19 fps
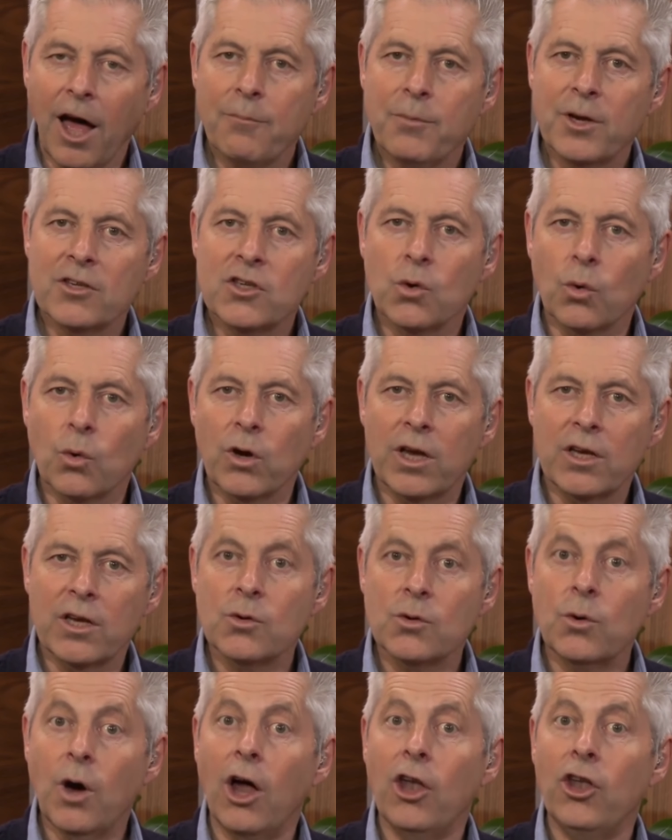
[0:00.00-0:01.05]
I've been talking
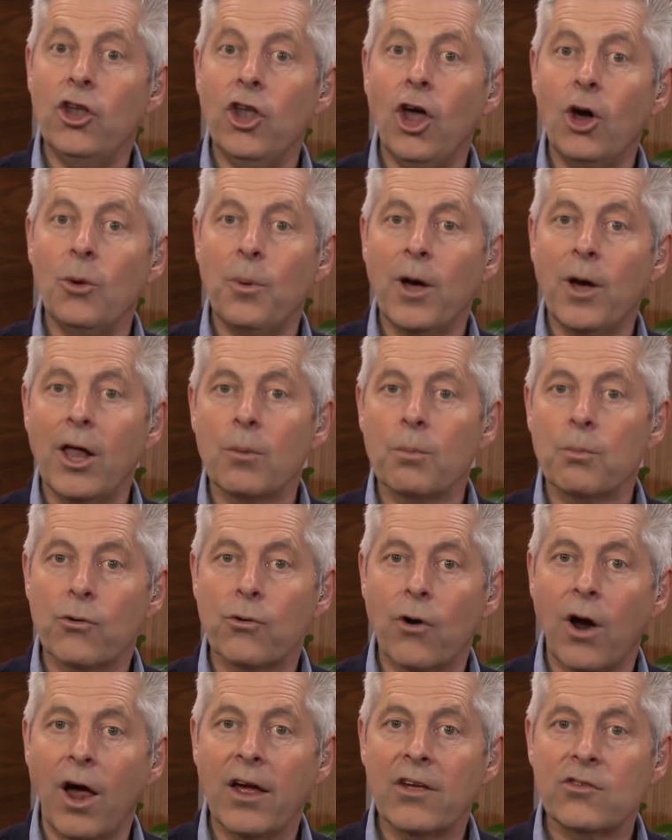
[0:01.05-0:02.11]
to a Nobel
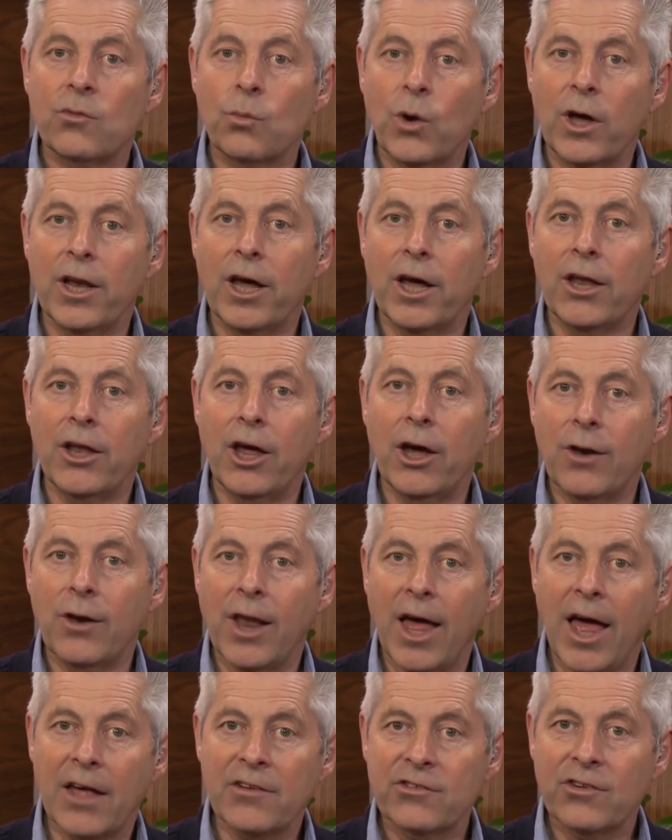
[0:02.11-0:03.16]
Prize winner, no
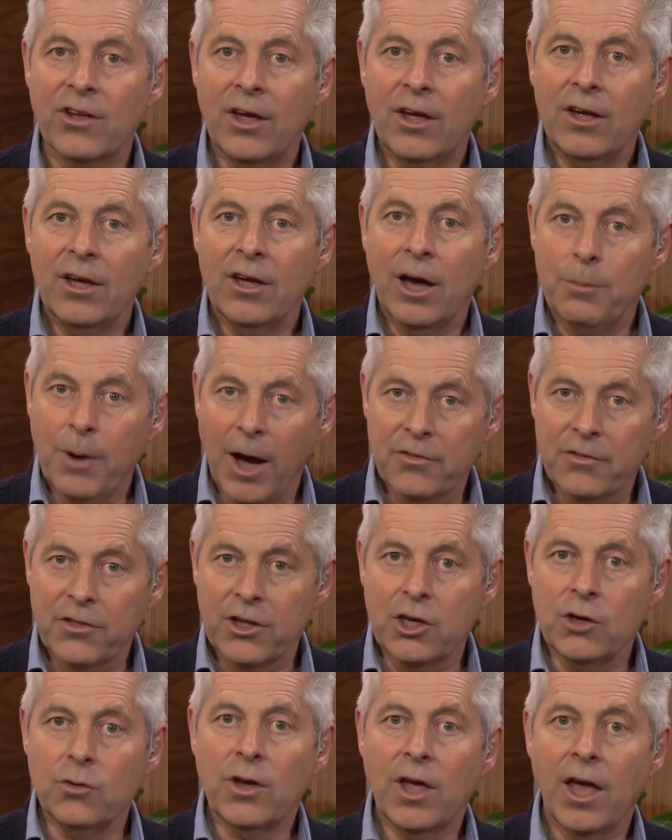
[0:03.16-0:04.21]
less, about
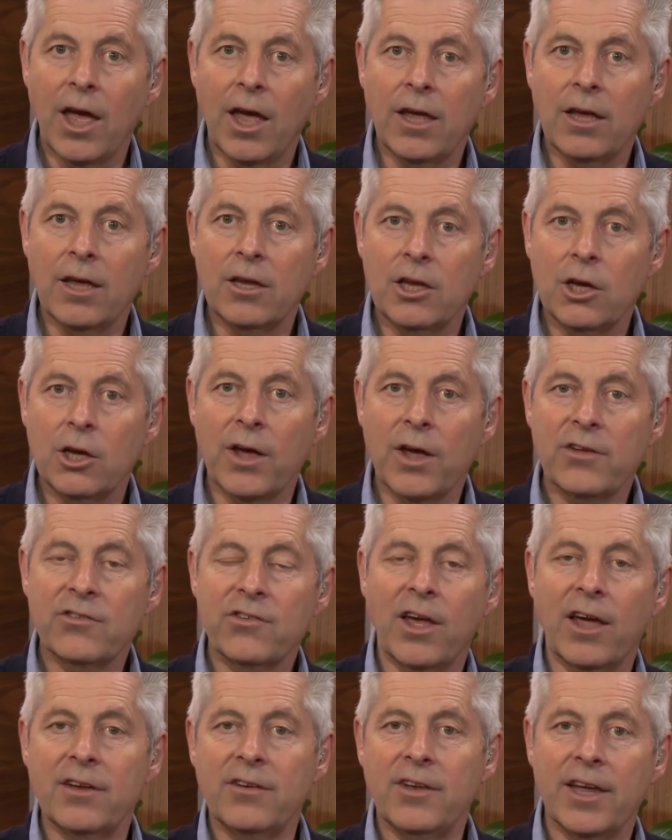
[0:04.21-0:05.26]
the
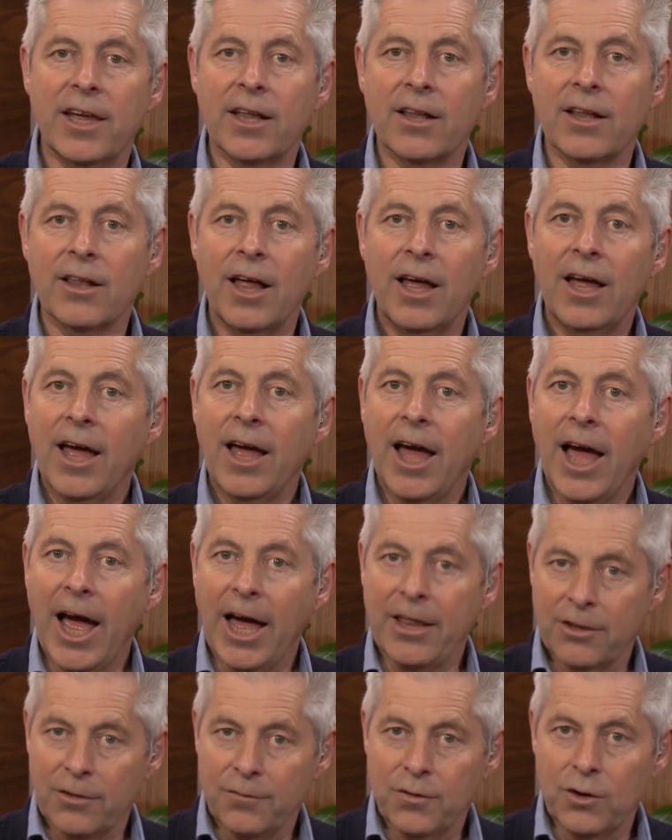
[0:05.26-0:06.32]
UK-USA deal
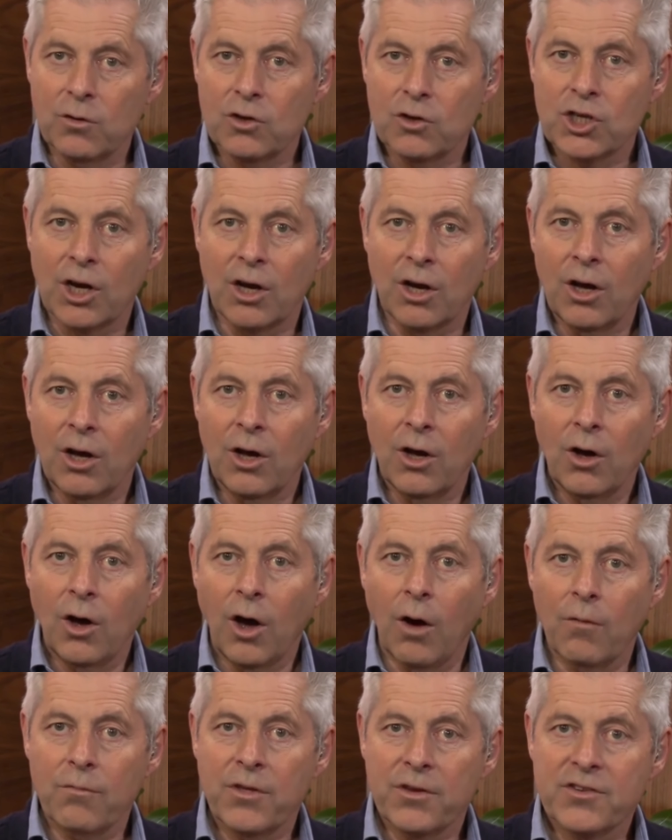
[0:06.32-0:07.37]
and the future
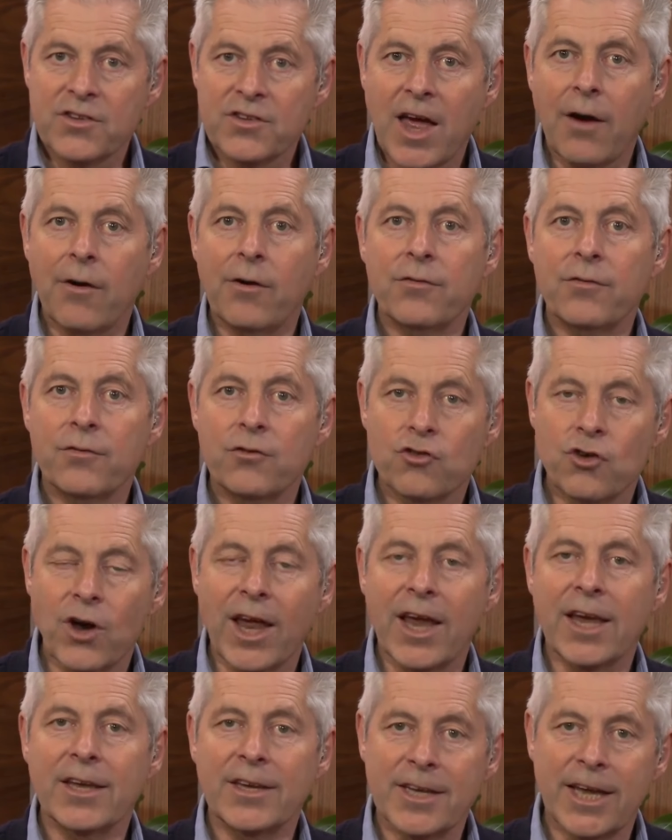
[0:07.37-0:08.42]
of the tariff
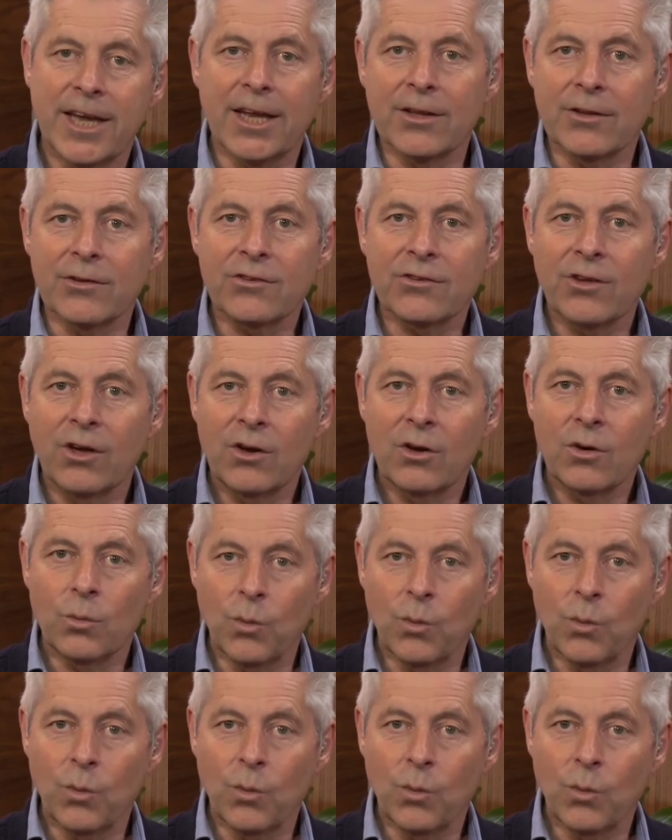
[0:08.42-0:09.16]
trade deals.